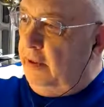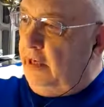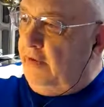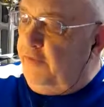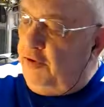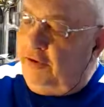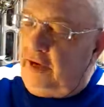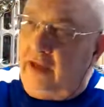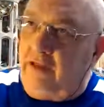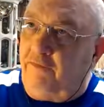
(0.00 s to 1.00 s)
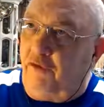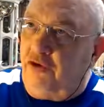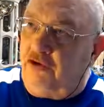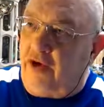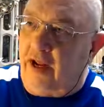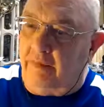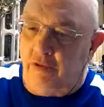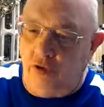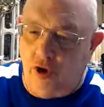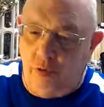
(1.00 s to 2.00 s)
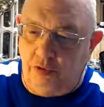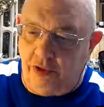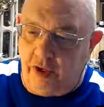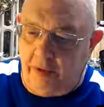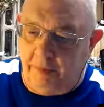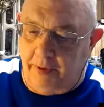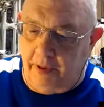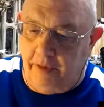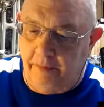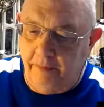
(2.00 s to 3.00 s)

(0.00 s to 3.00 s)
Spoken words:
And if you're going to take the first step, you go with a company